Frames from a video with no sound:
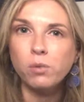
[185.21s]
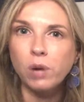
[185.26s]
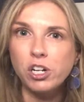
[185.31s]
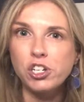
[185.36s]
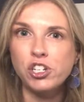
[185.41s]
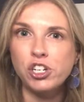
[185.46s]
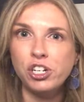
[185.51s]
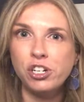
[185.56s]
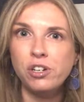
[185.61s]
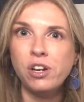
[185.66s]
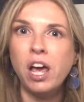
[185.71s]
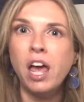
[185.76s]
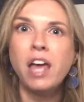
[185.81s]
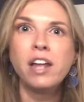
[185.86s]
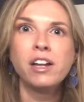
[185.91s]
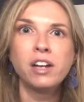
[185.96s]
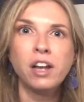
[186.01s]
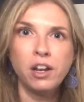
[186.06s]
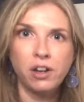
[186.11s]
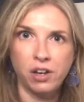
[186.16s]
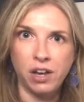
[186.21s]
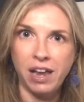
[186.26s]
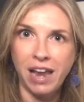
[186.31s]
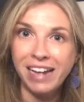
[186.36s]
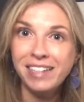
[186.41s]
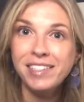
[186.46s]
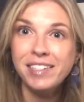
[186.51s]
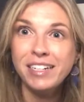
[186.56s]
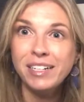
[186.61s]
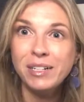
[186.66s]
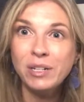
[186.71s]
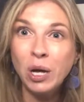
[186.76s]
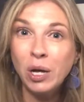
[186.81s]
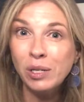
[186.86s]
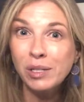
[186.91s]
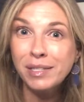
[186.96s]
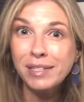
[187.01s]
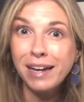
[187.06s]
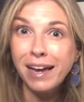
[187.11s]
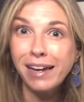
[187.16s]
Russian nesting
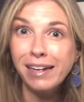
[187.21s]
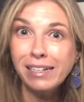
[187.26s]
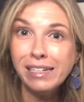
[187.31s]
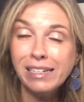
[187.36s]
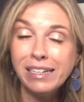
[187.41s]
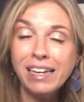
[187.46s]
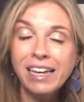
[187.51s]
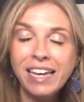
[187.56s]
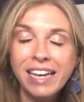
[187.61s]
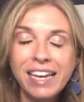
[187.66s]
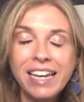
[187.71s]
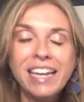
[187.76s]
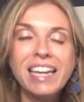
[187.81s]
doll style?